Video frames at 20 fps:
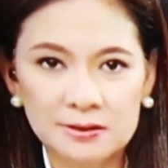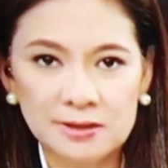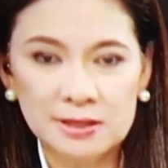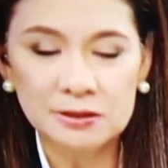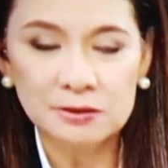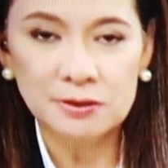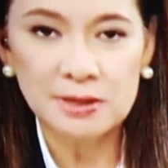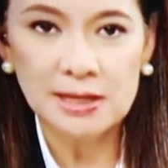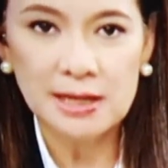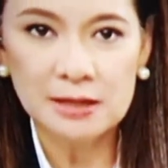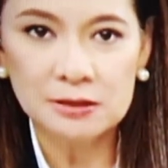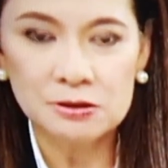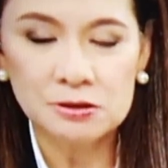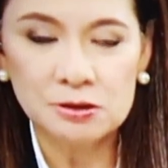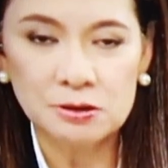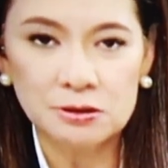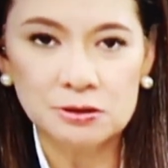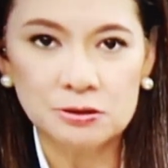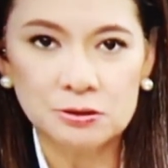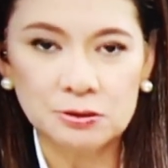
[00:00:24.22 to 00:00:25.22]
Director Renato
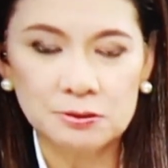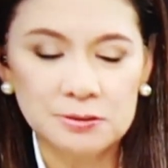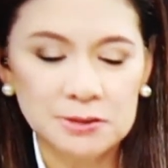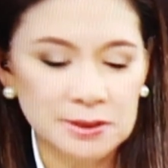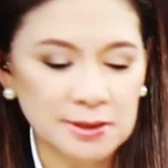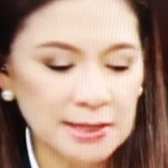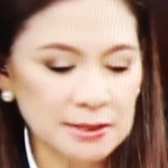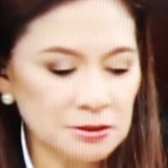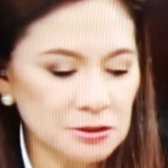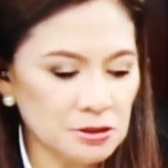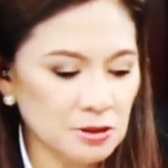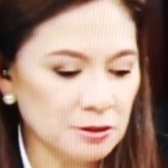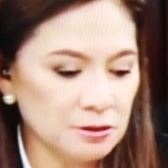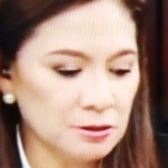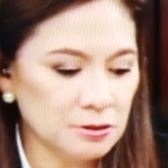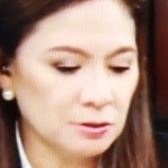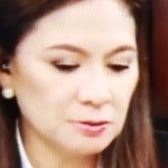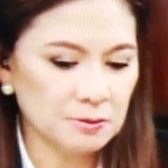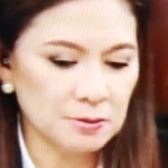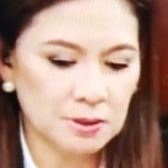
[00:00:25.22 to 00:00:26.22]
Solidum. Director
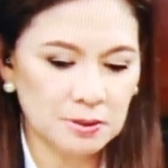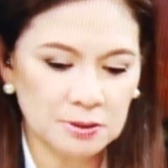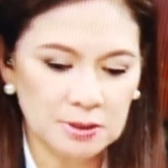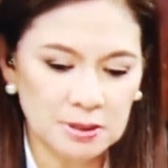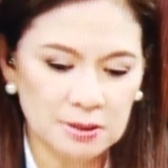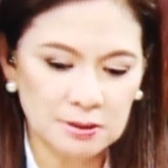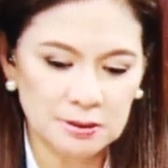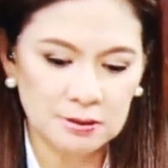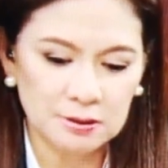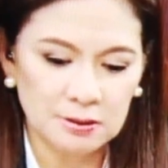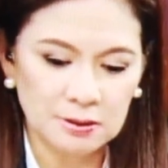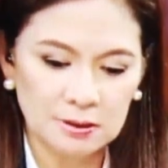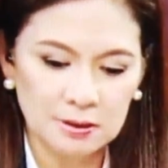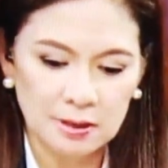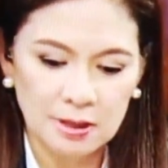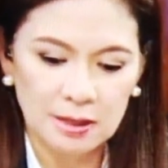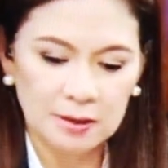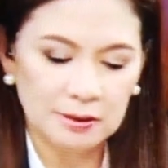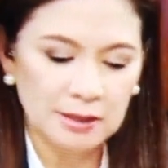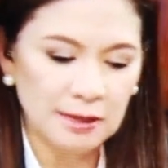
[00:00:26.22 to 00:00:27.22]
Solidum,
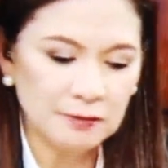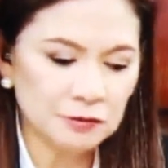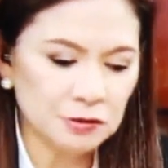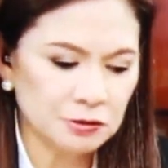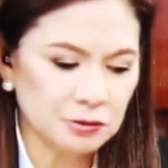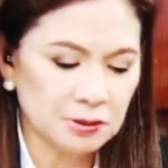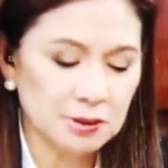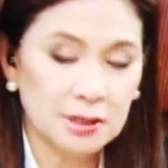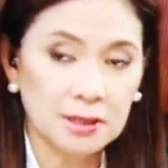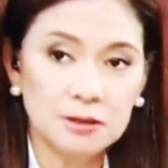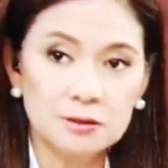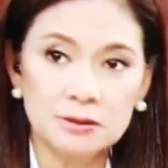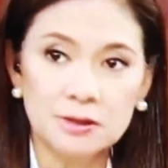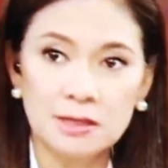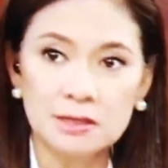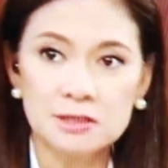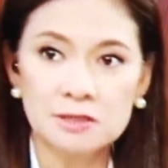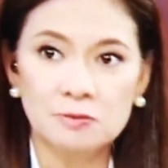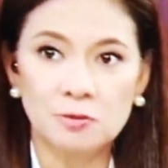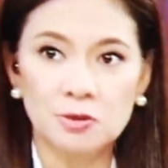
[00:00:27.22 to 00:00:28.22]
good afternoon. Can you
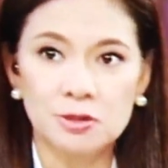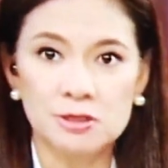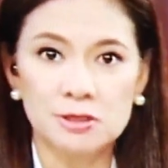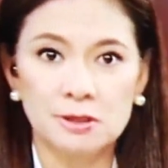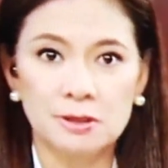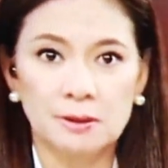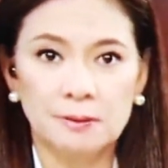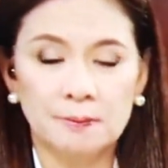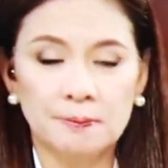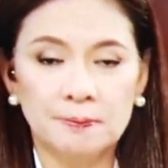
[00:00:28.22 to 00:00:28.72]
tell us more, sir?